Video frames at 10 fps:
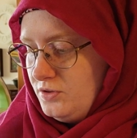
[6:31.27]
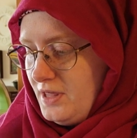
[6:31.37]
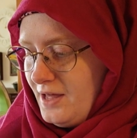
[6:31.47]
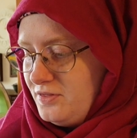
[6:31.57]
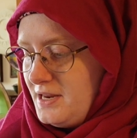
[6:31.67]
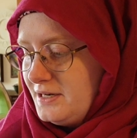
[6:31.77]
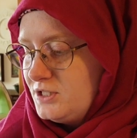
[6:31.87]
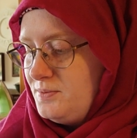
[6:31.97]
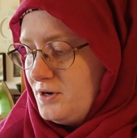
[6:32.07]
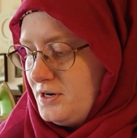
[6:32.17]
that they
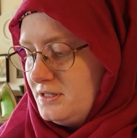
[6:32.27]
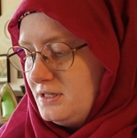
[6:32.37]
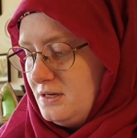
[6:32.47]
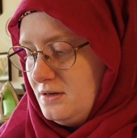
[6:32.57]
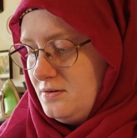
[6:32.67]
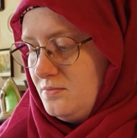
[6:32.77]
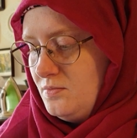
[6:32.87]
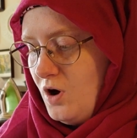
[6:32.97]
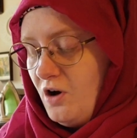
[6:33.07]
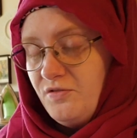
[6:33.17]
experience in
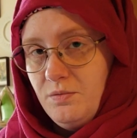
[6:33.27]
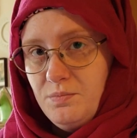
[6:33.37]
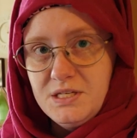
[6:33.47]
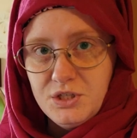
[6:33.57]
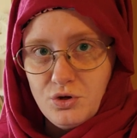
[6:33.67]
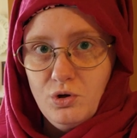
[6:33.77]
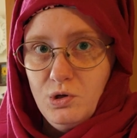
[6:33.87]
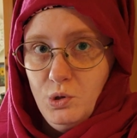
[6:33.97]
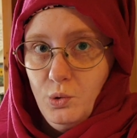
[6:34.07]
often mystical